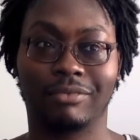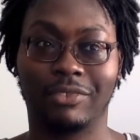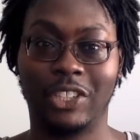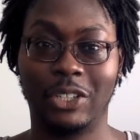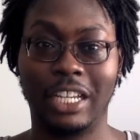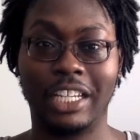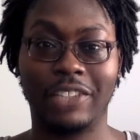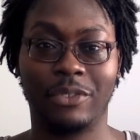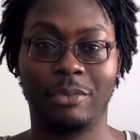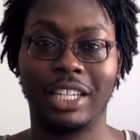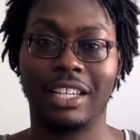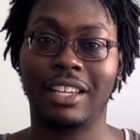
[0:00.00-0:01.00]
few days
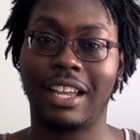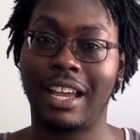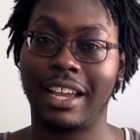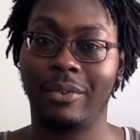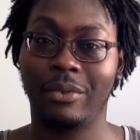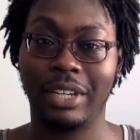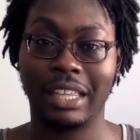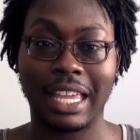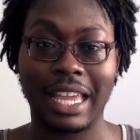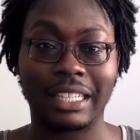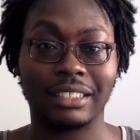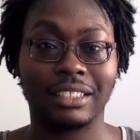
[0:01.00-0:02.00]
for me. I
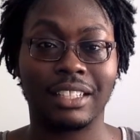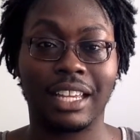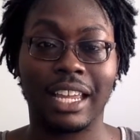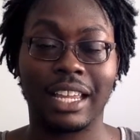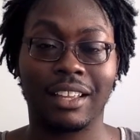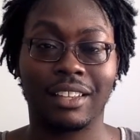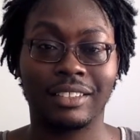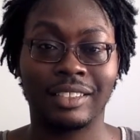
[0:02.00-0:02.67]
really had to like